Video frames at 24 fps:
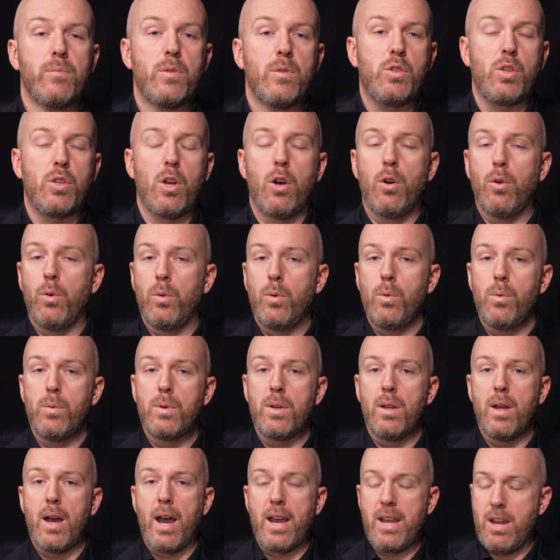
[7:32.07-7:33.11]
So
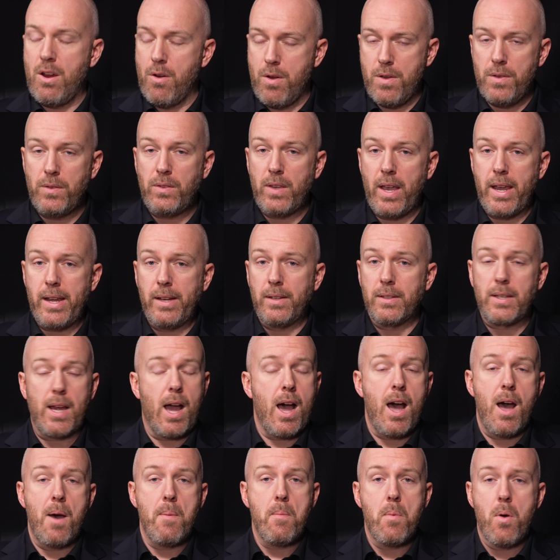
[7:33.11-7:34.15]
I hear you saying,
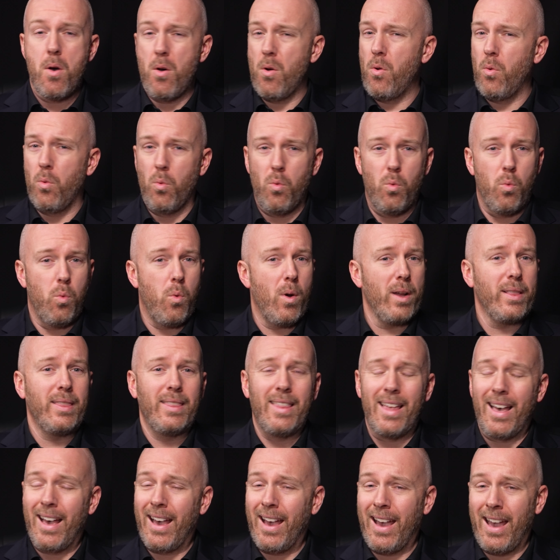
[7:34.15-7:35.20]
Tom, what
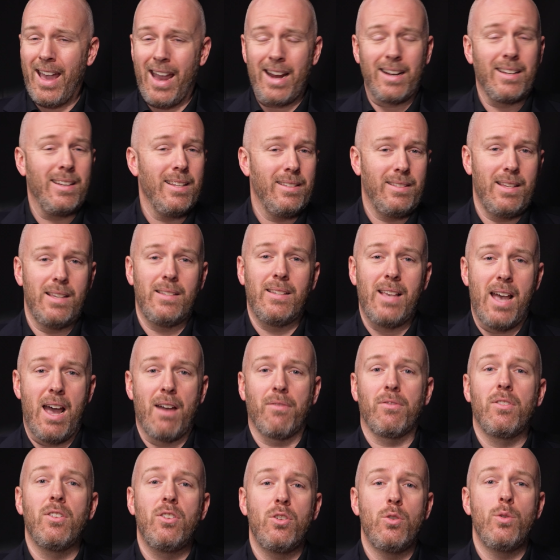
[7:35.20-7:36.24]
the heck does this
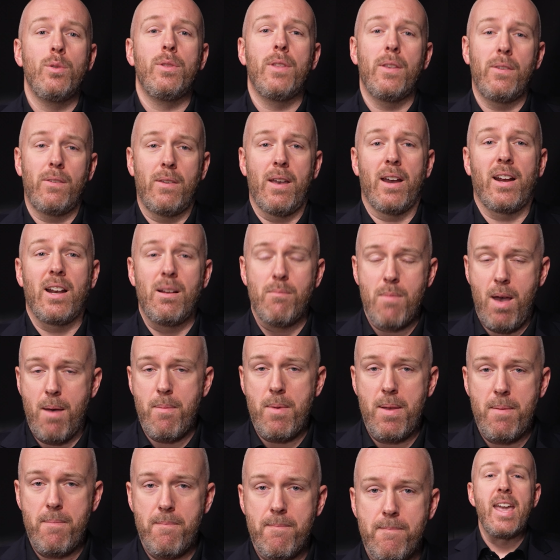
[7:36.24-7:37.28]
have to do with the Second
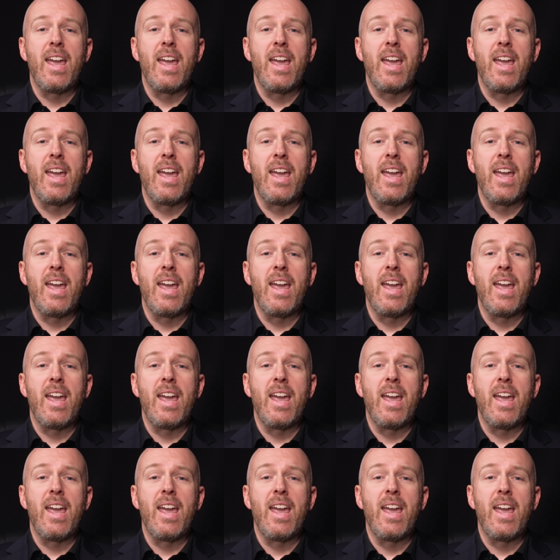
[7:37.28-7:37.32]
Amendment?